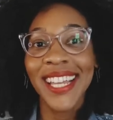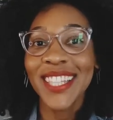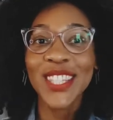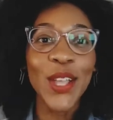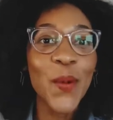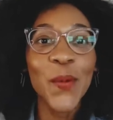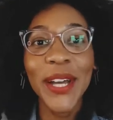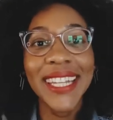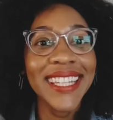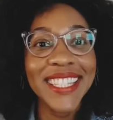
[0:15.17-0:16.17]
So,
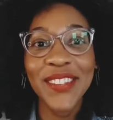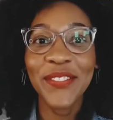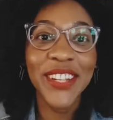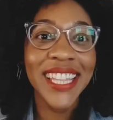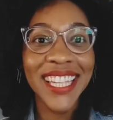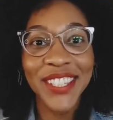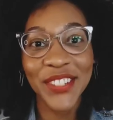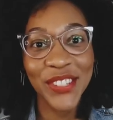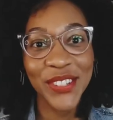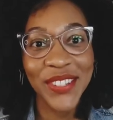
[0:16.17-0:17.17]
what is the
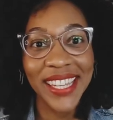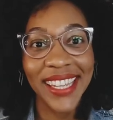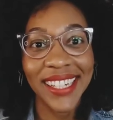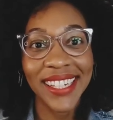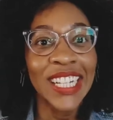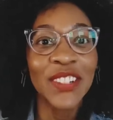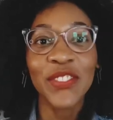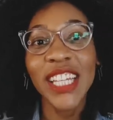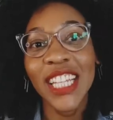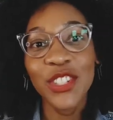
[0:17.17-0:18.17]
Freelancers Union?
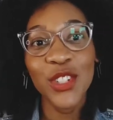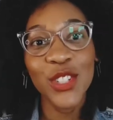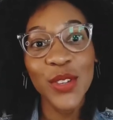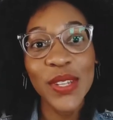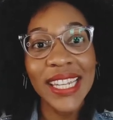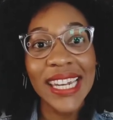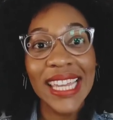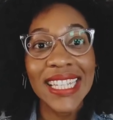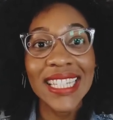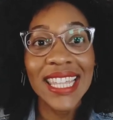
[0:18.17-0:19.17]
Freelancers Union
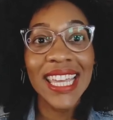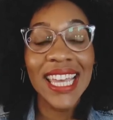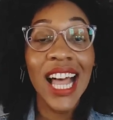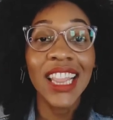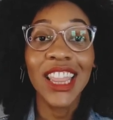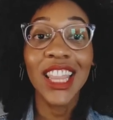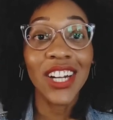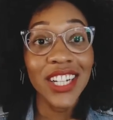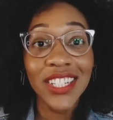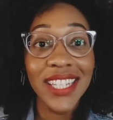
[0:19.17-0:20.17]
is the
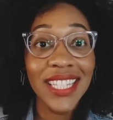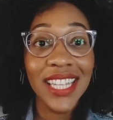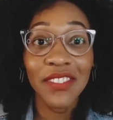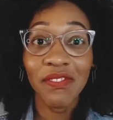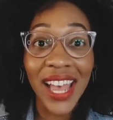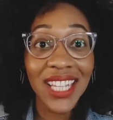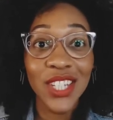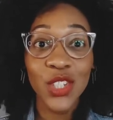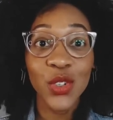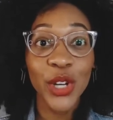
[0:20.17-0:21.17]
largest and
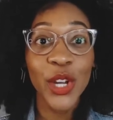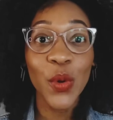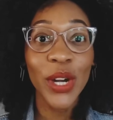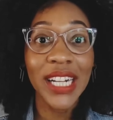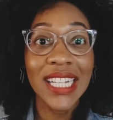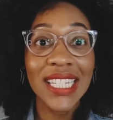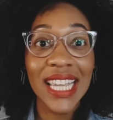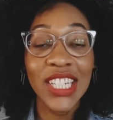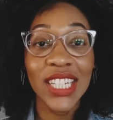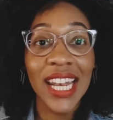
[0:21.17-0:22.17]
fastest growing
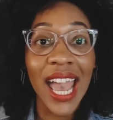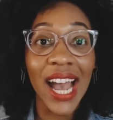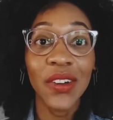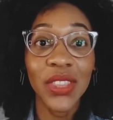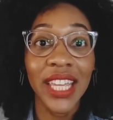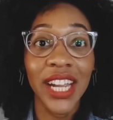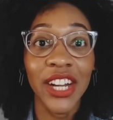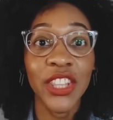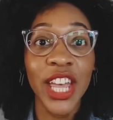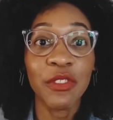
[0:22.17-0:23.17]
organization out
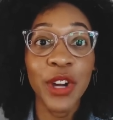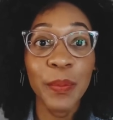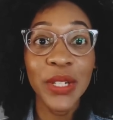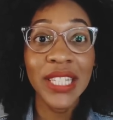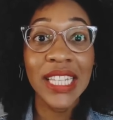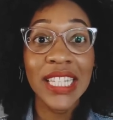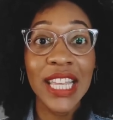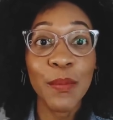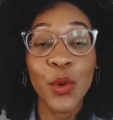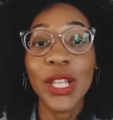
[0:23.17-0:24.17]
there that represents
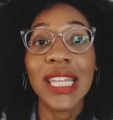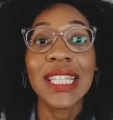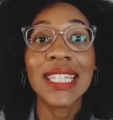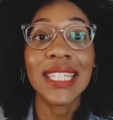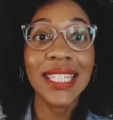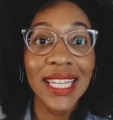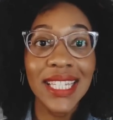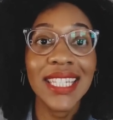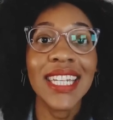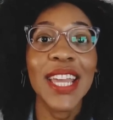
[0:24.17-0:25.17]
the more than
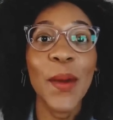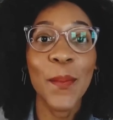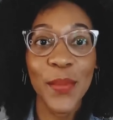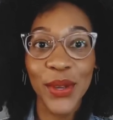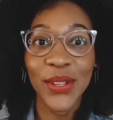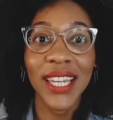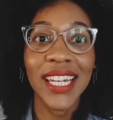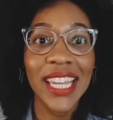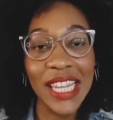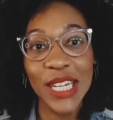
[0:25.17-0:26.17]
60 million
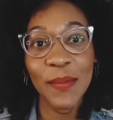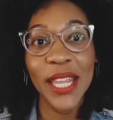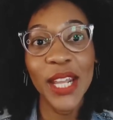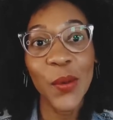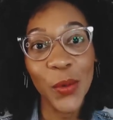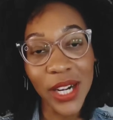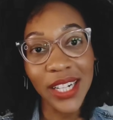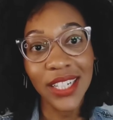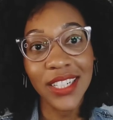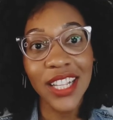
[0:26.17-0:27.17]
independent
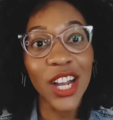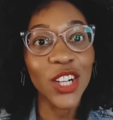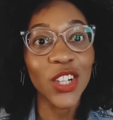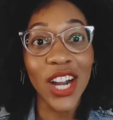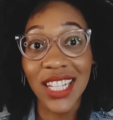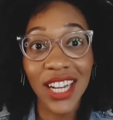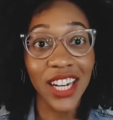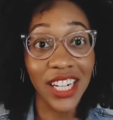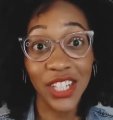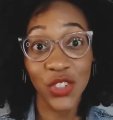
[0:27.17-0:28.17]
workers across our
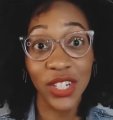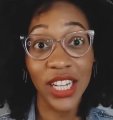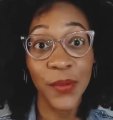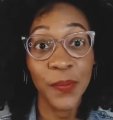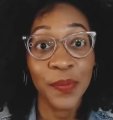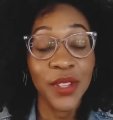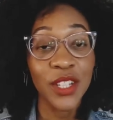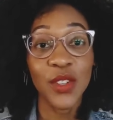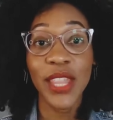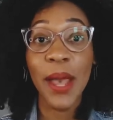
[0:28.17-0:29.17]
country.
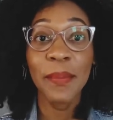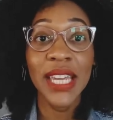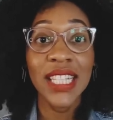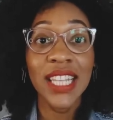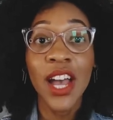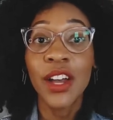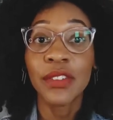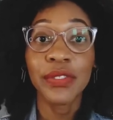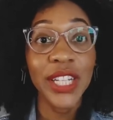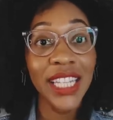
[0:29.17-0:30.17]
So, that means
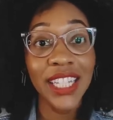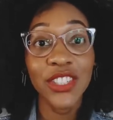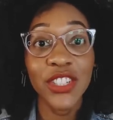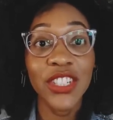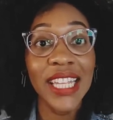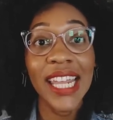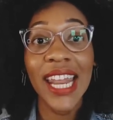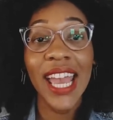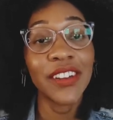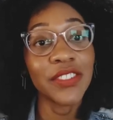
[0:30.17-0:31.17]
freelancers in
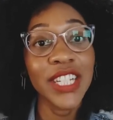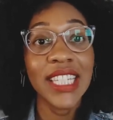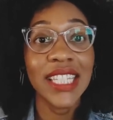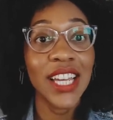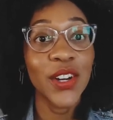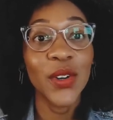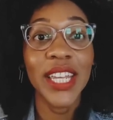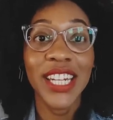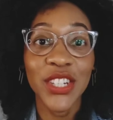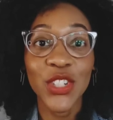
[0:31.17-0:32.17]
every single
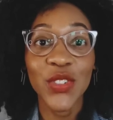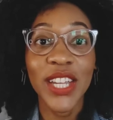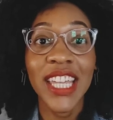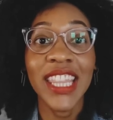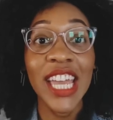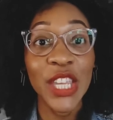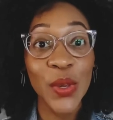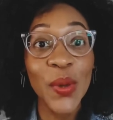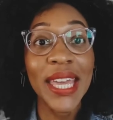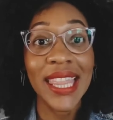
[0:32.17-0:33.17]
industry that
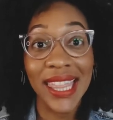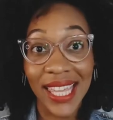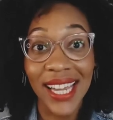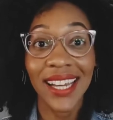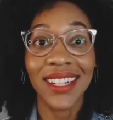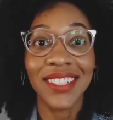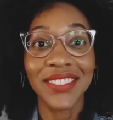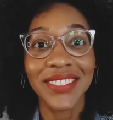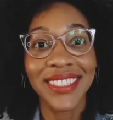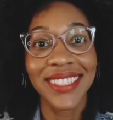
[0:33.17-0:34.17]
you can think of.
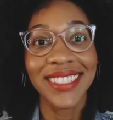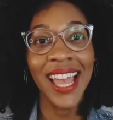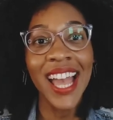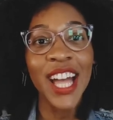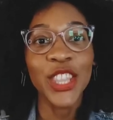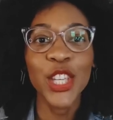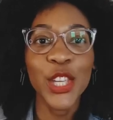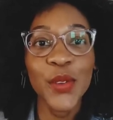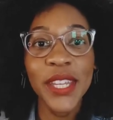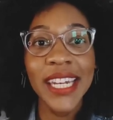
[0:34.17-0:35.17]
The
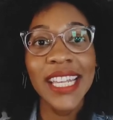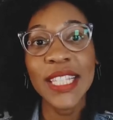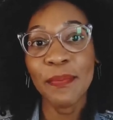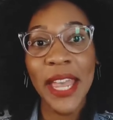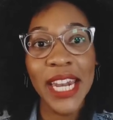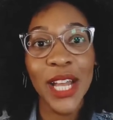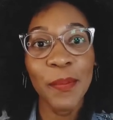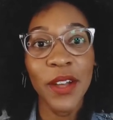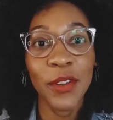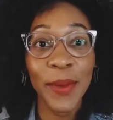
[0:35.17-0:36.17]
union is made up
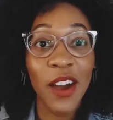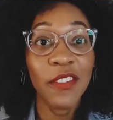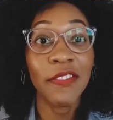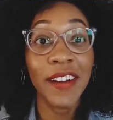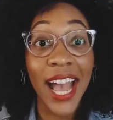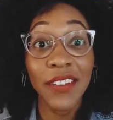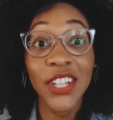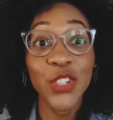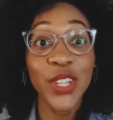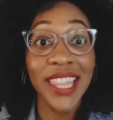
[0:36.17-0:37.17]
of about
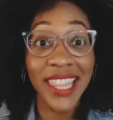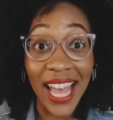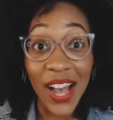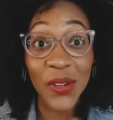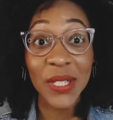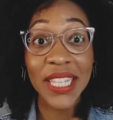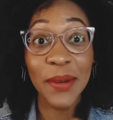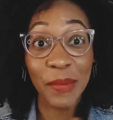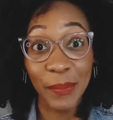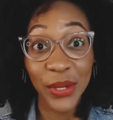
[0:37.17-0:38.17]

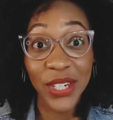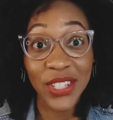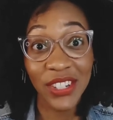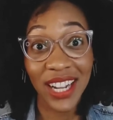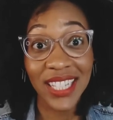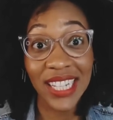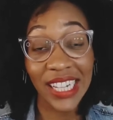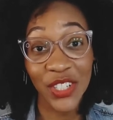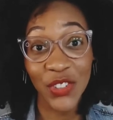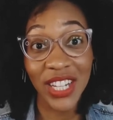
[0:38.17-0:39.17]
500,000 members across the
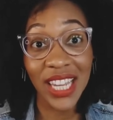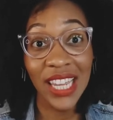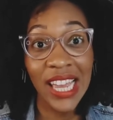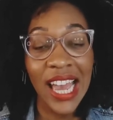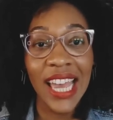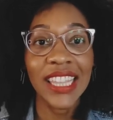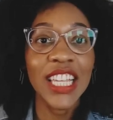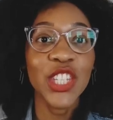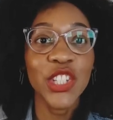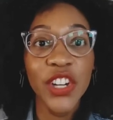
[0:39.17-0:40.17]
country, and they
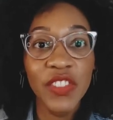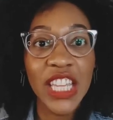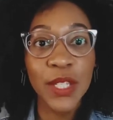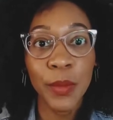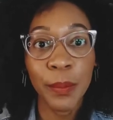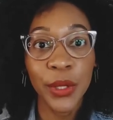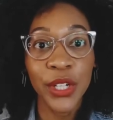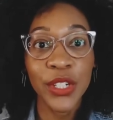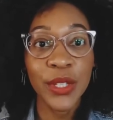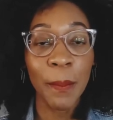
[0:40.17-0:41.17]
serve these
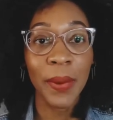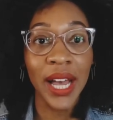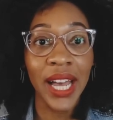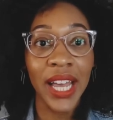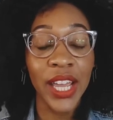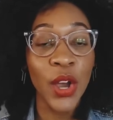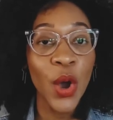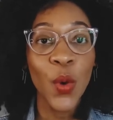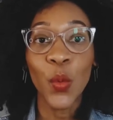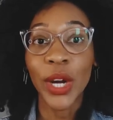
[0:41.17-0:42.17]
members by
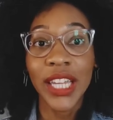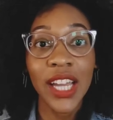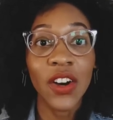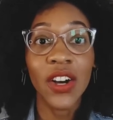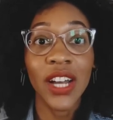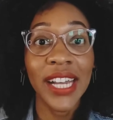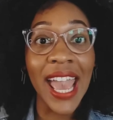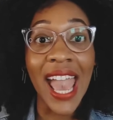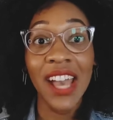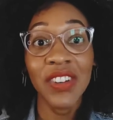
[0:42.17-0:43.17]
working on
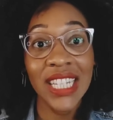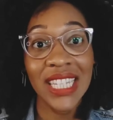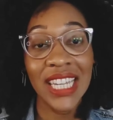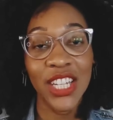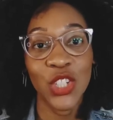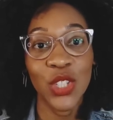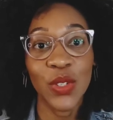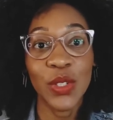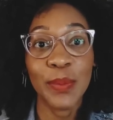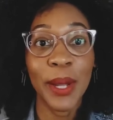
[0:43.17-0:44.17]
advocacy
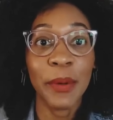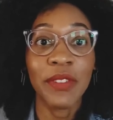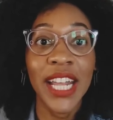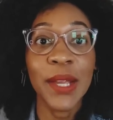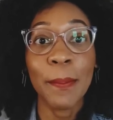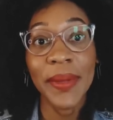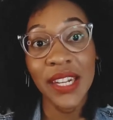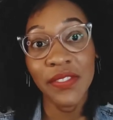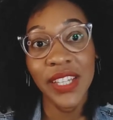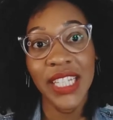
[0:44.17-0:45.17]
issues, by providing
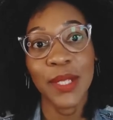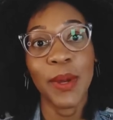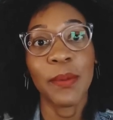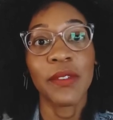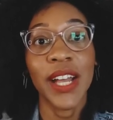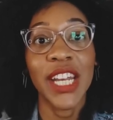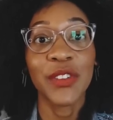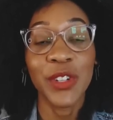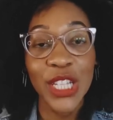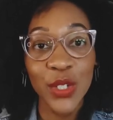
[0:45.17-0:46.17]
benefits, by
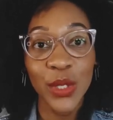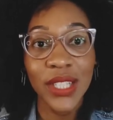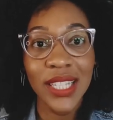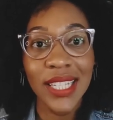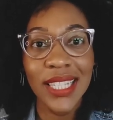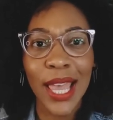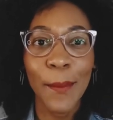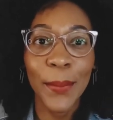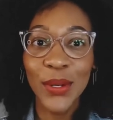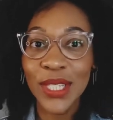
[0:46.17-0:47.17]
providing resources,
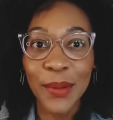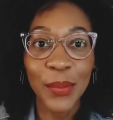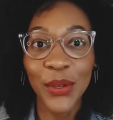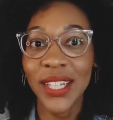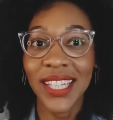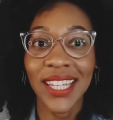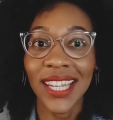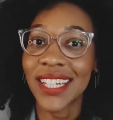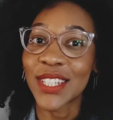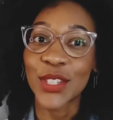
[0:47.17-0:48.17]
and most importantly,
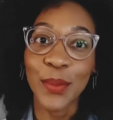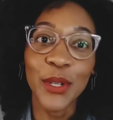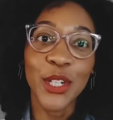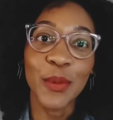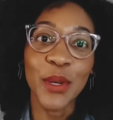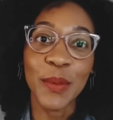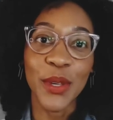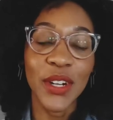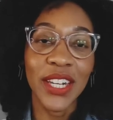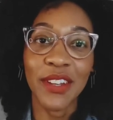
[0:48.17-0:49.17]
a super dope
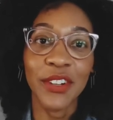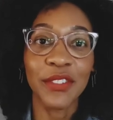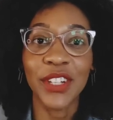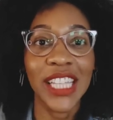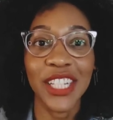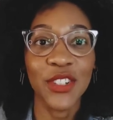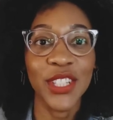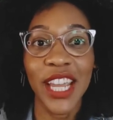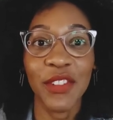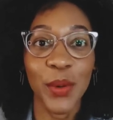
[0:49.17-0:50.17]
community for freelancers
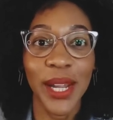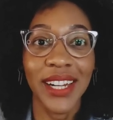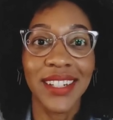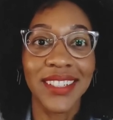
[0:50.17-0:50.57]
everywhere.